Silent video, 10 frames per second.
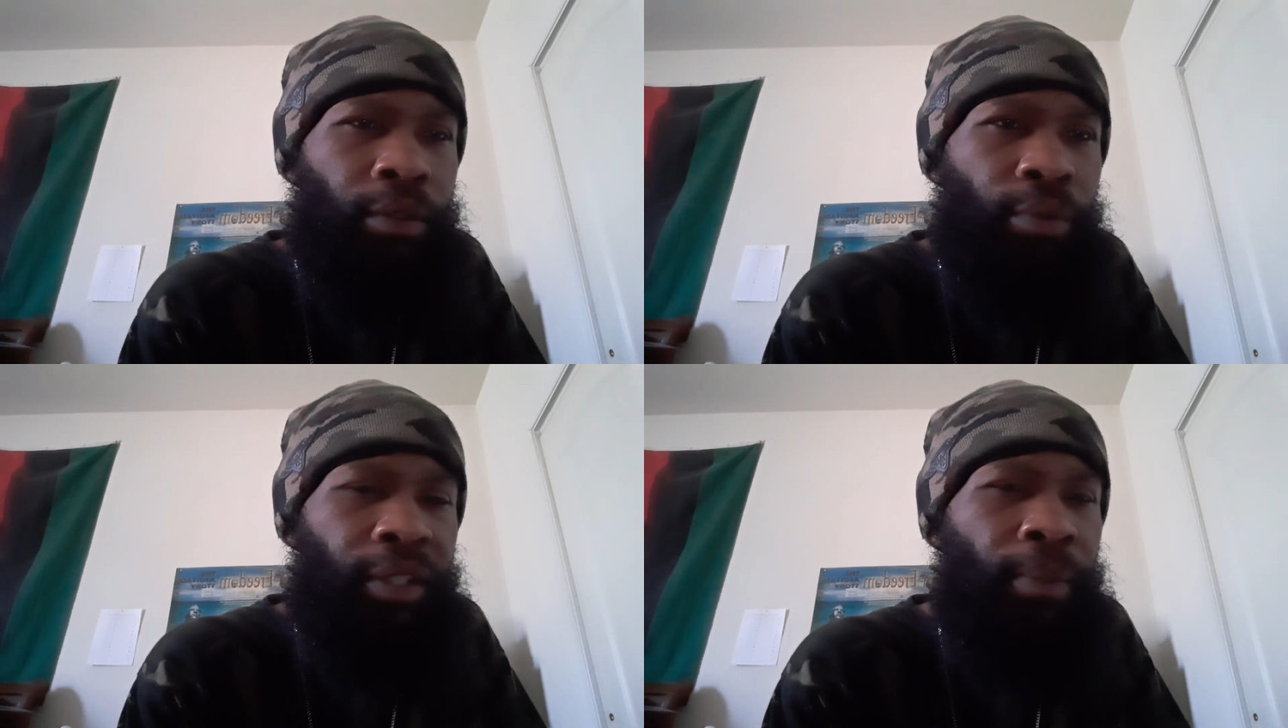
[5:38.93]

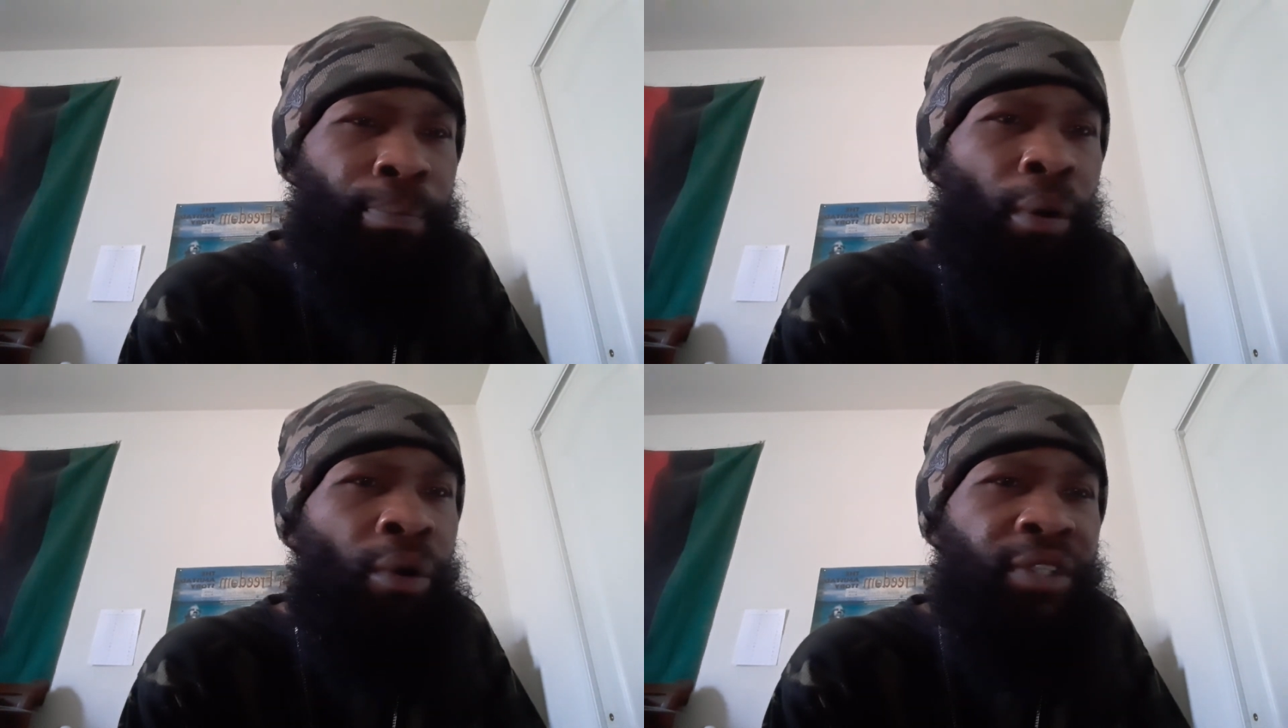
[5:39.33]
with the
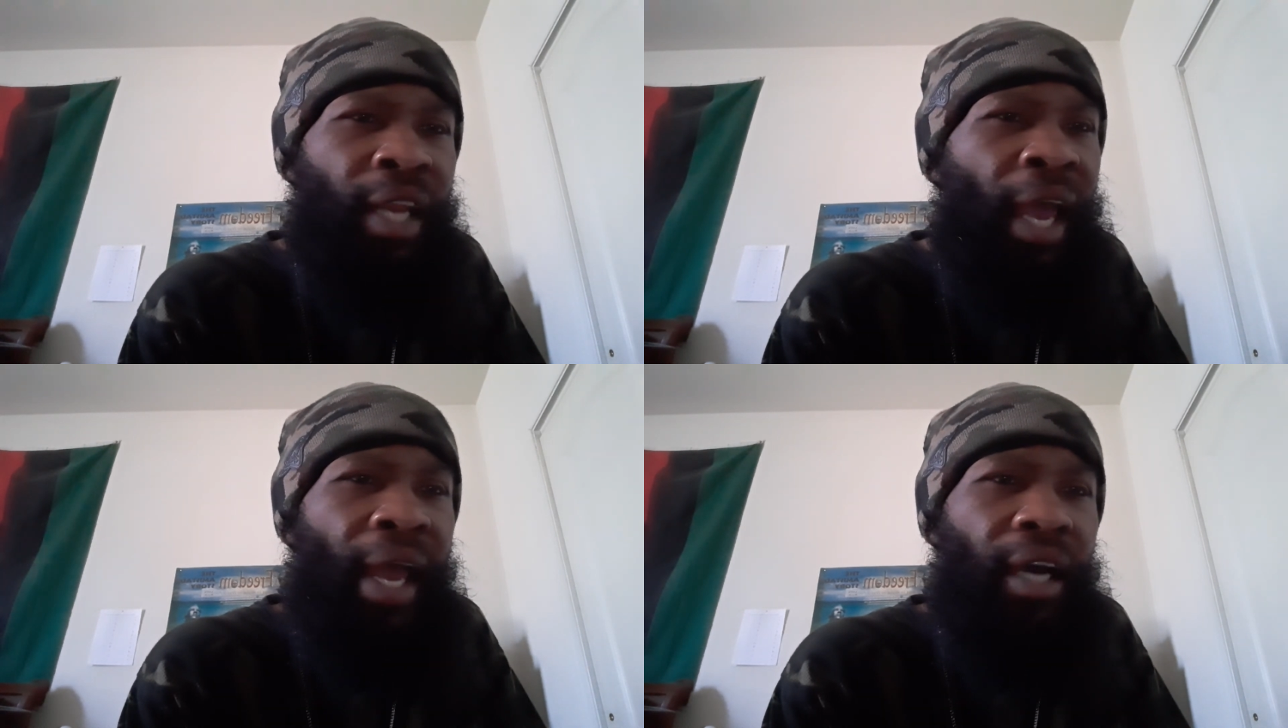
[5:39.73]
poison
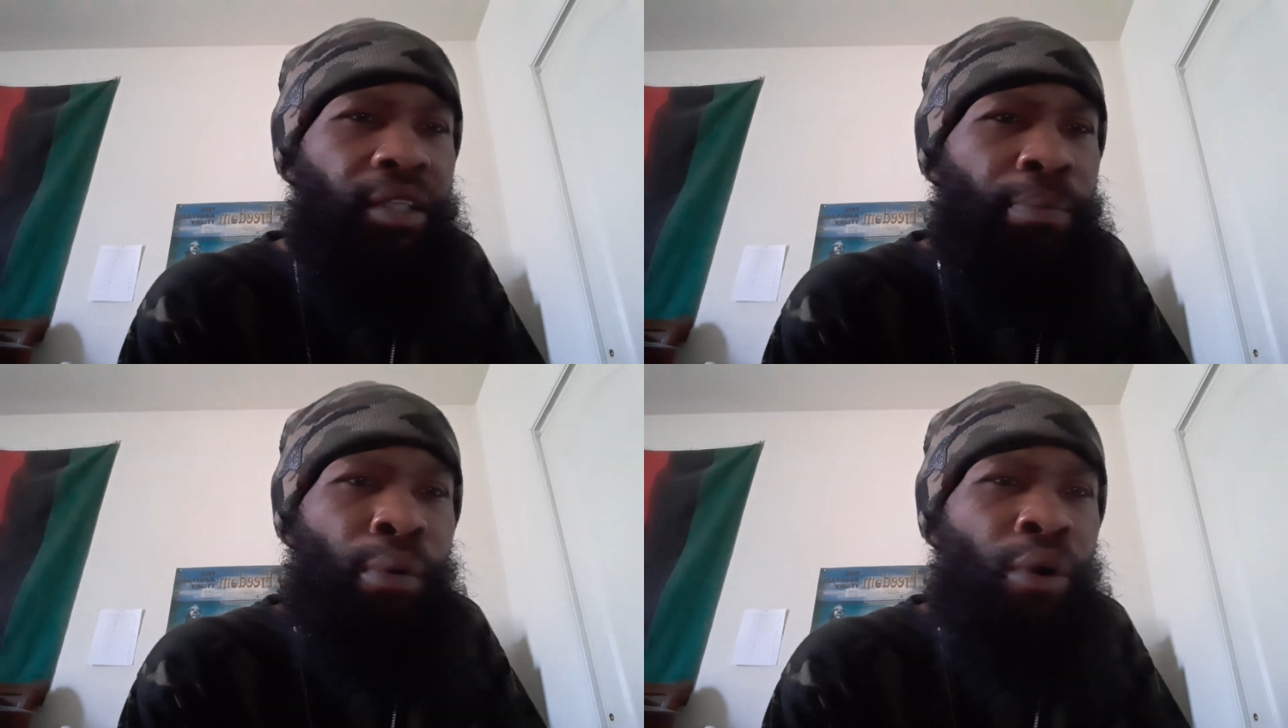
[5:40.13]
air,
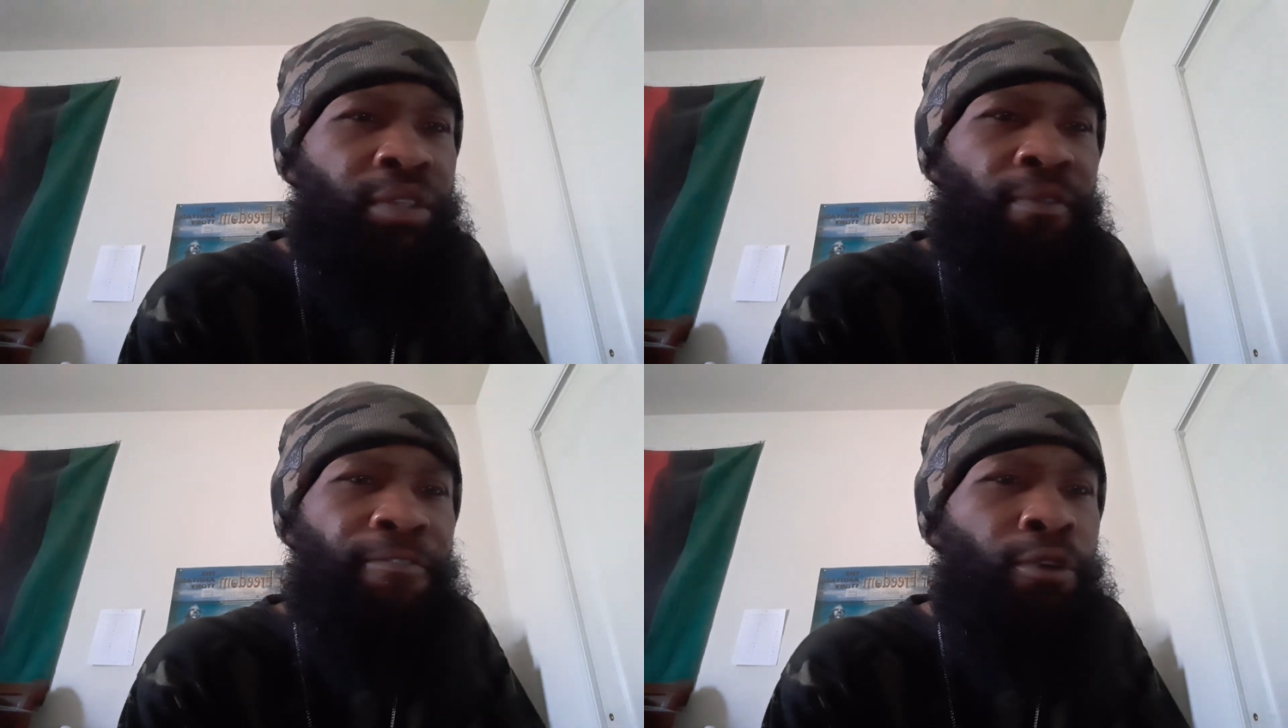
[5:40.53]
the
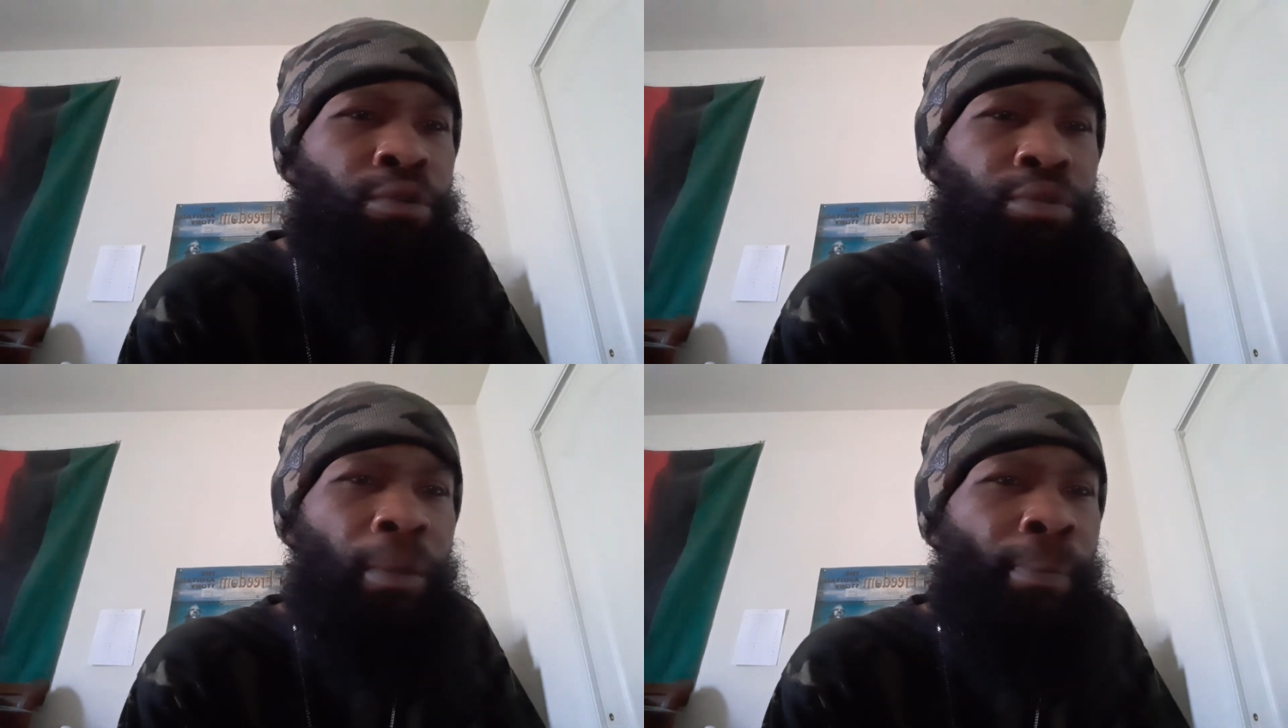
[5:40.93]
poison
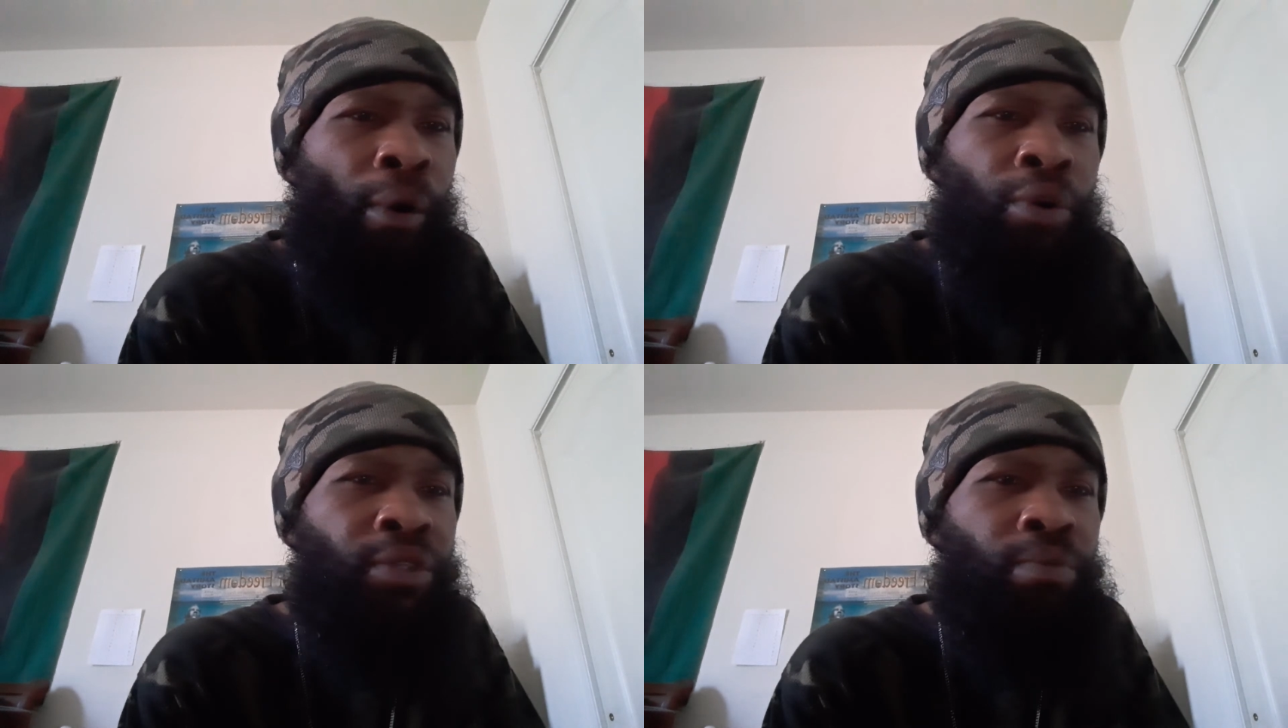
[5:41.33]
food, the
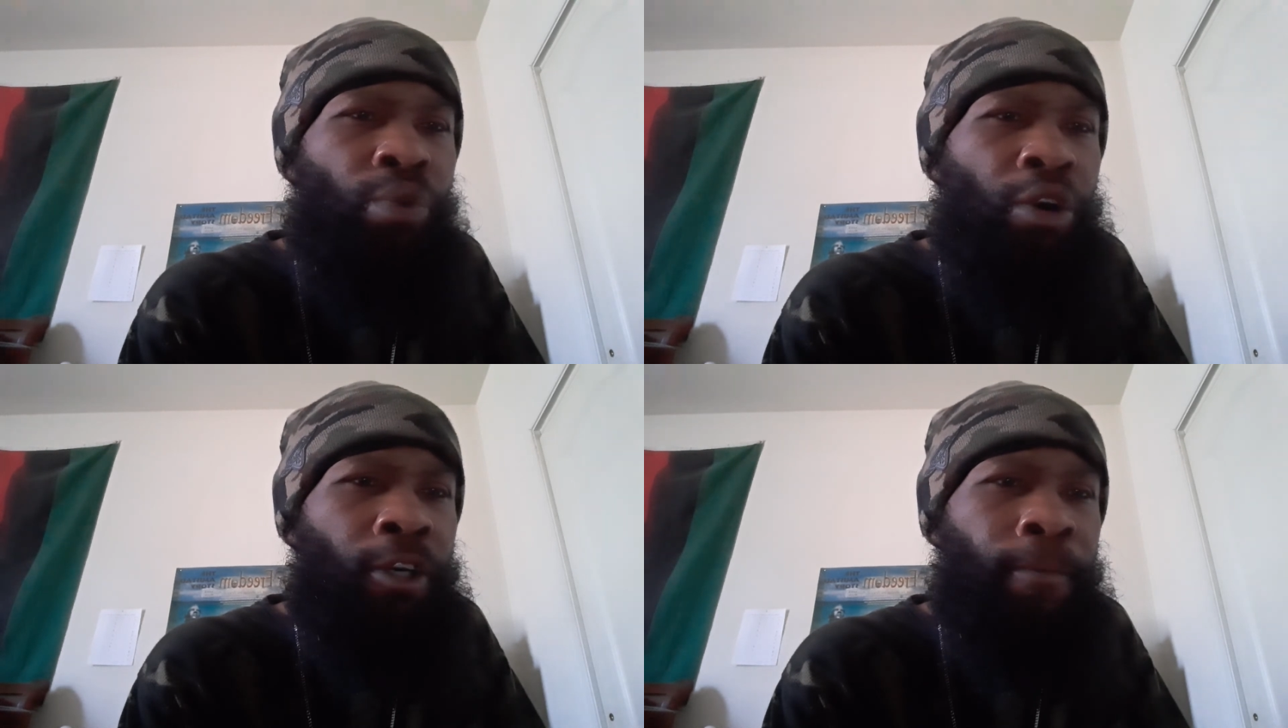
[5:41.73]
poison
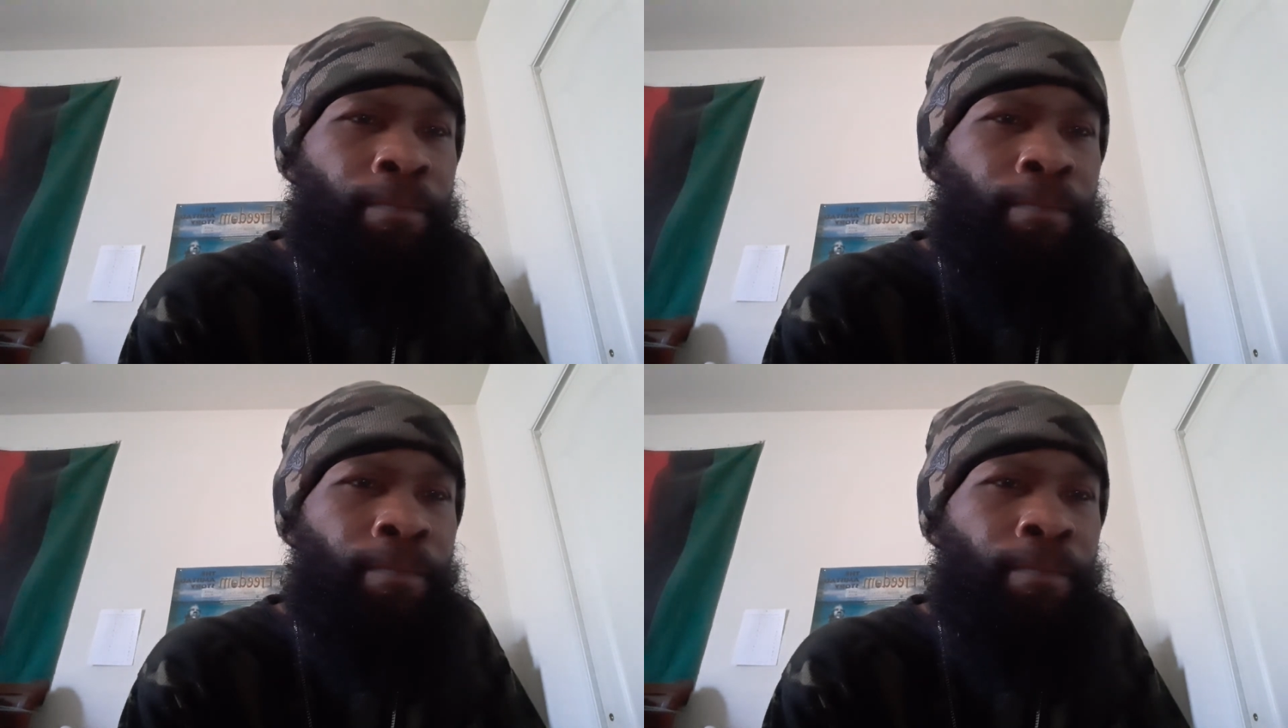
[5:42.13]
water.